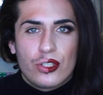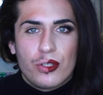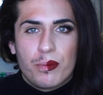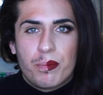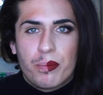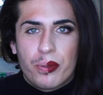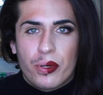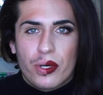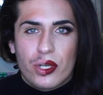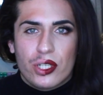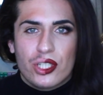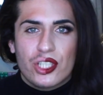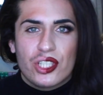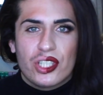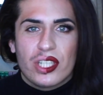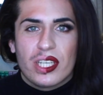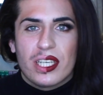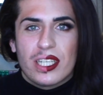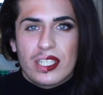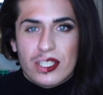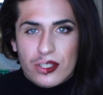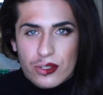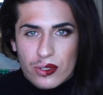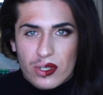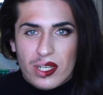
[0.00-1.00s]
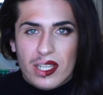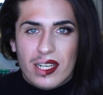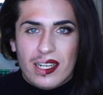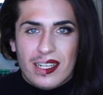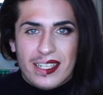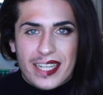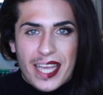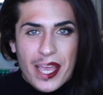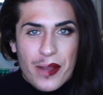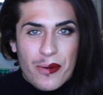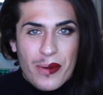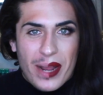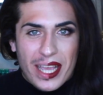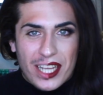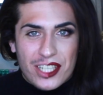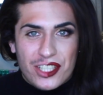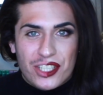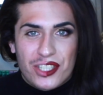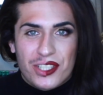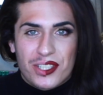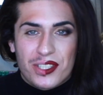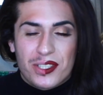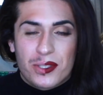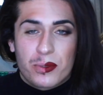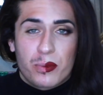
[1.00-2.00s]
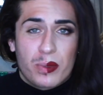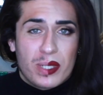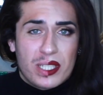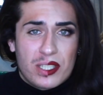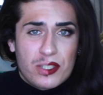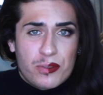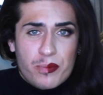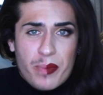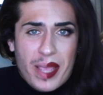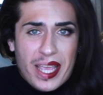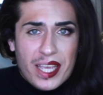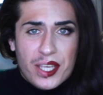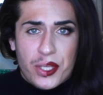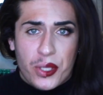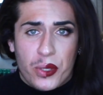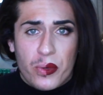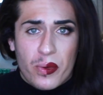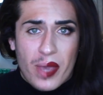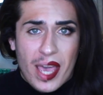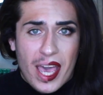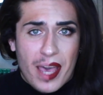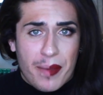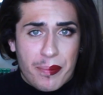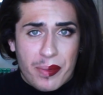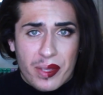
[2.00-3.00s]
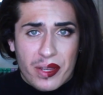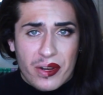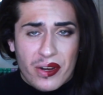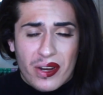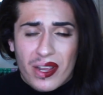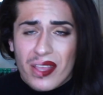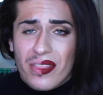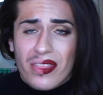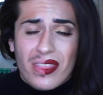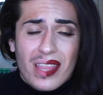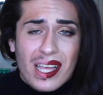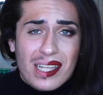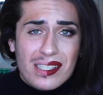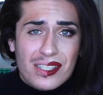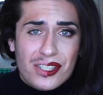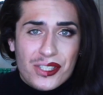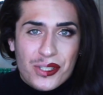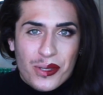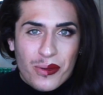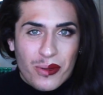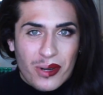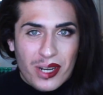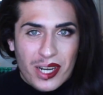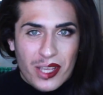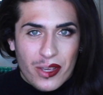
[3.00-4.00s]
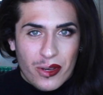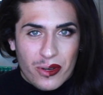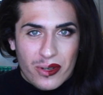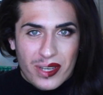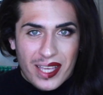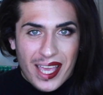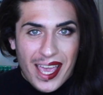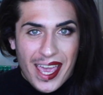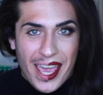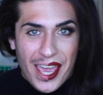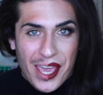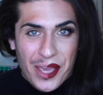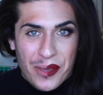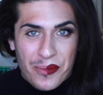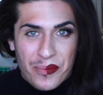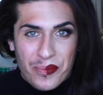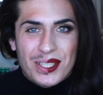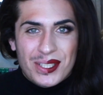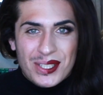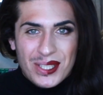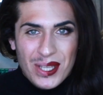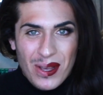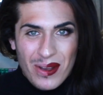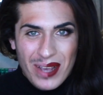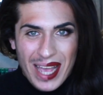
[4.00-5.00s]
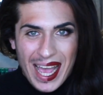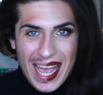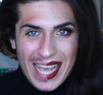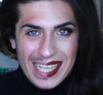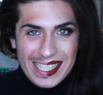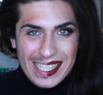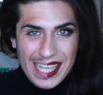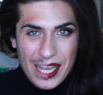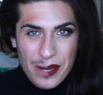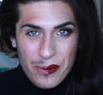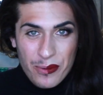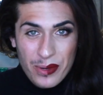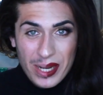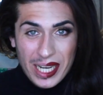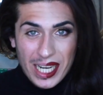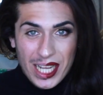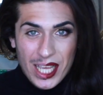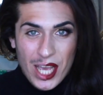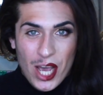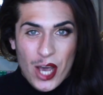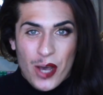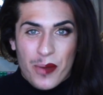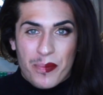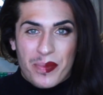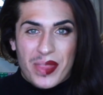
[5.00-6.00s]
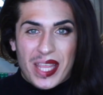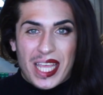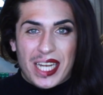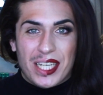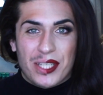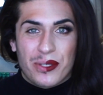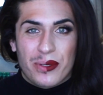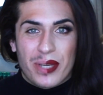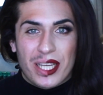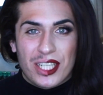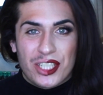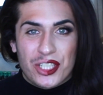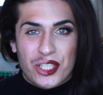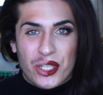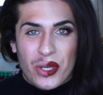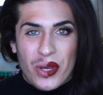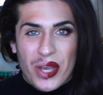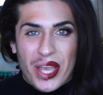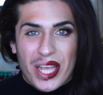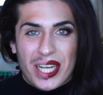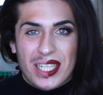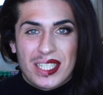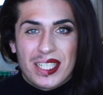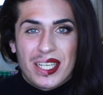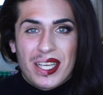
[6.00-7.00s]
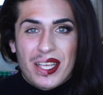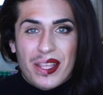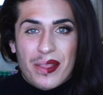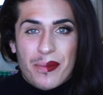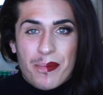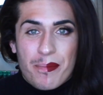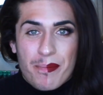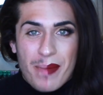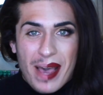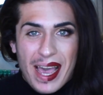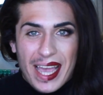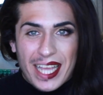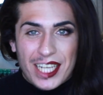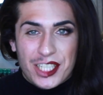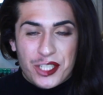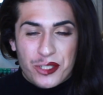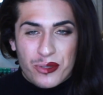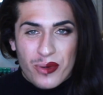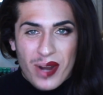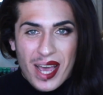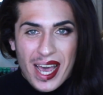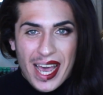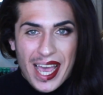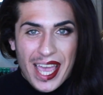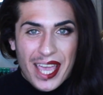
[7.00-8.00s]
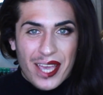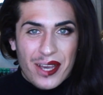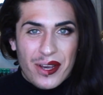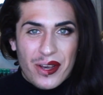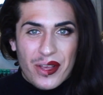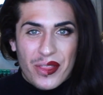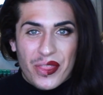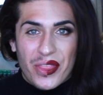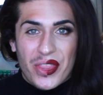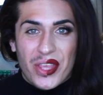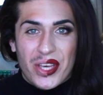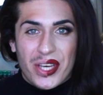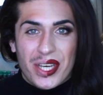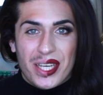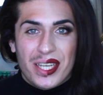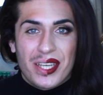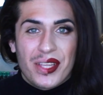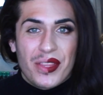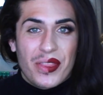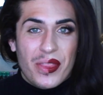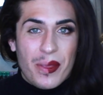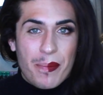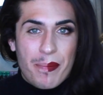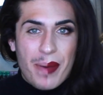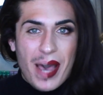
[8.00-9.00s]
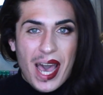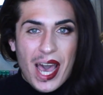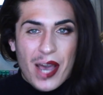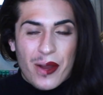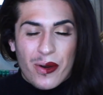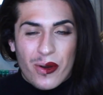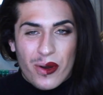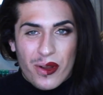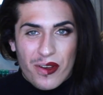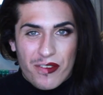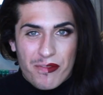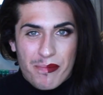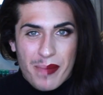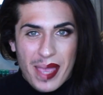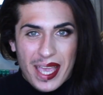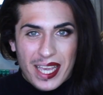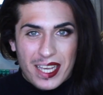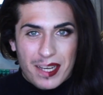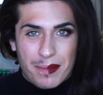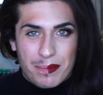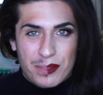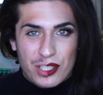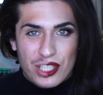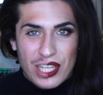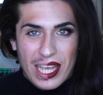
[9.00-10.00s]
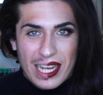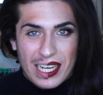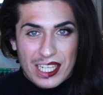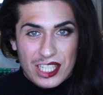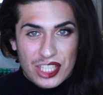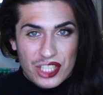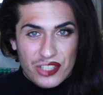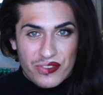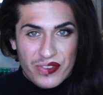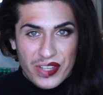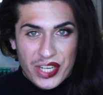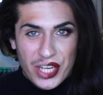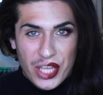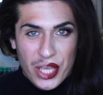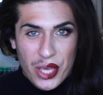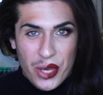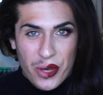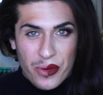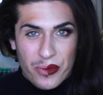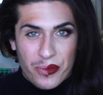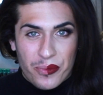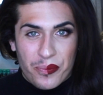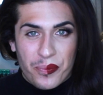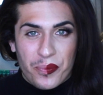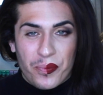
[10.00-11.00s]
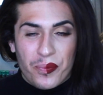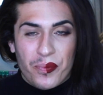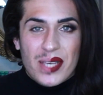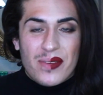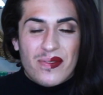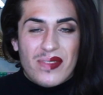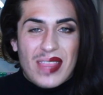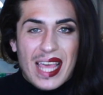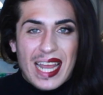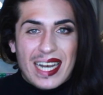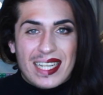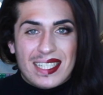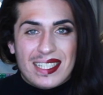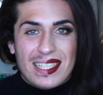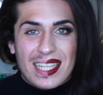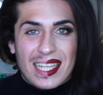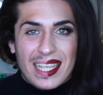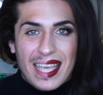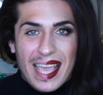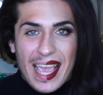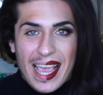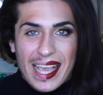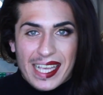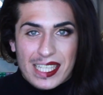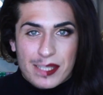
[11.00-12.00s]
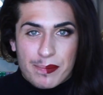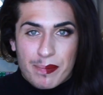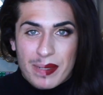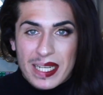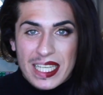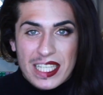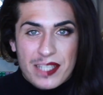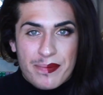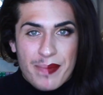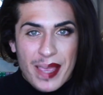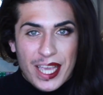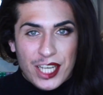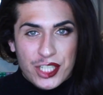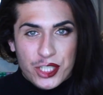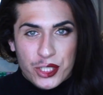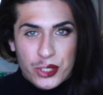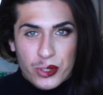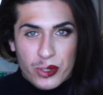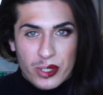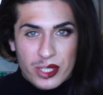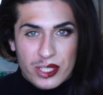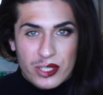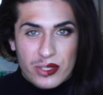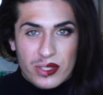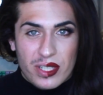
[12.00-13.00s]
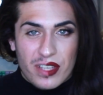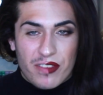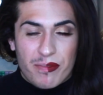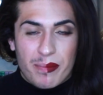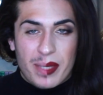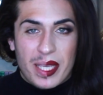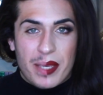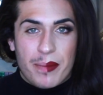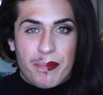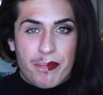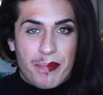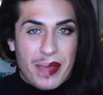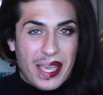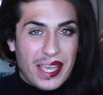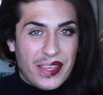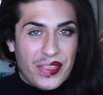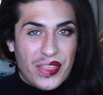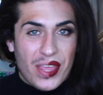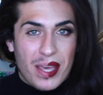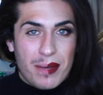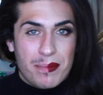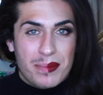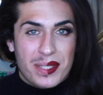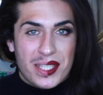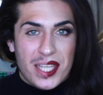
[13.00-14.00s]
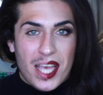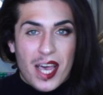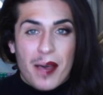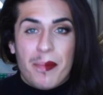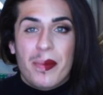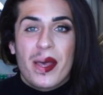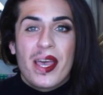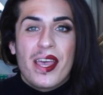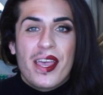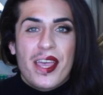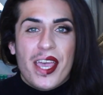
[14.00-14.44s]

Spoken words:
to push into little directions which make you happier, and that's totally okay. So guys, I really hope that you enjoyed my try on the Power of Makeup Challenge video. If that is the case, please make sure to give me a big thumbs up